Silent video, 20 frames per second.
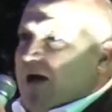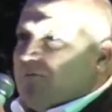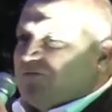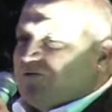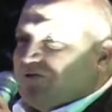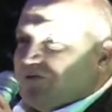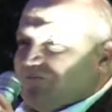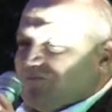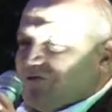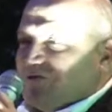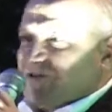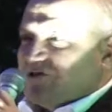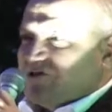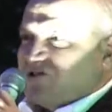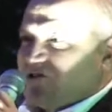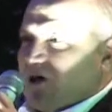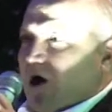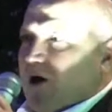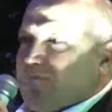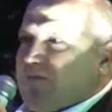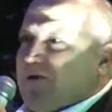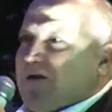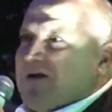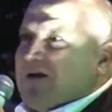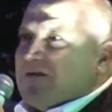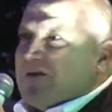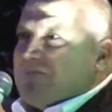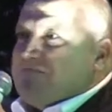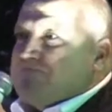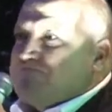and to stop
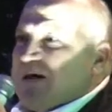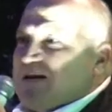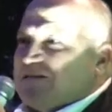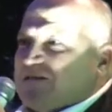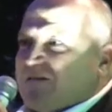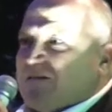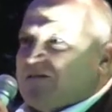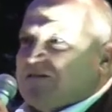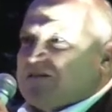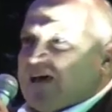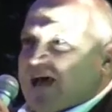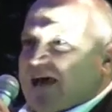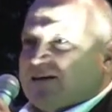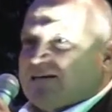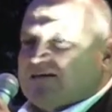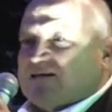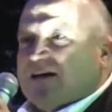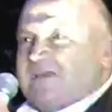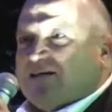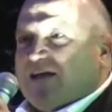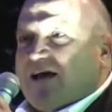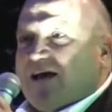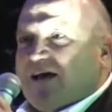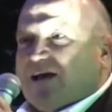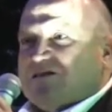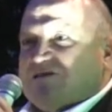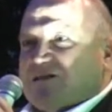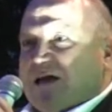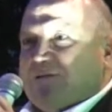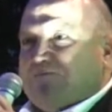the massive attacks that are
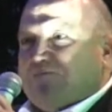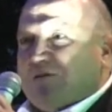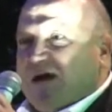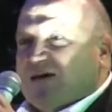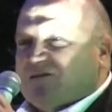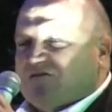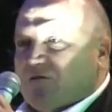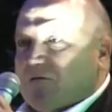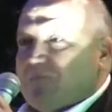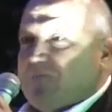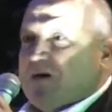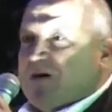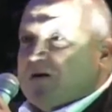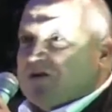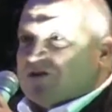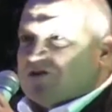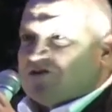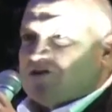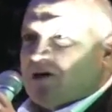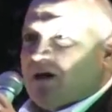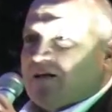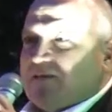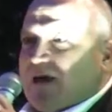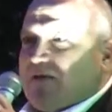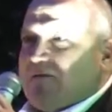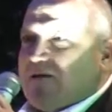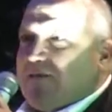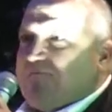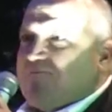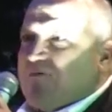going to take place from.
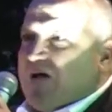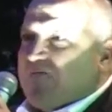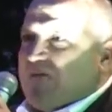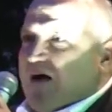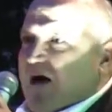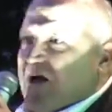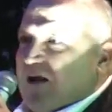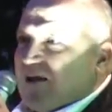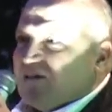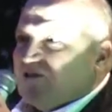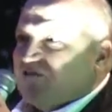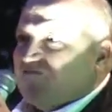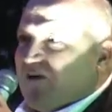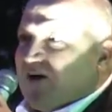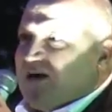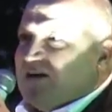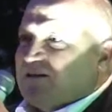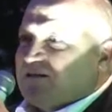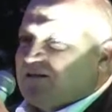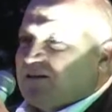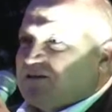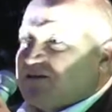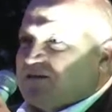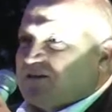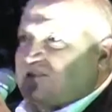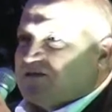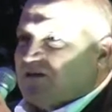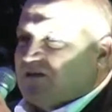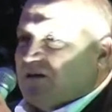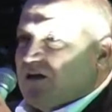Solidarity, brother, let's read this
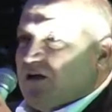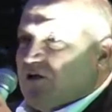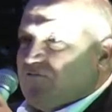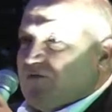resistance,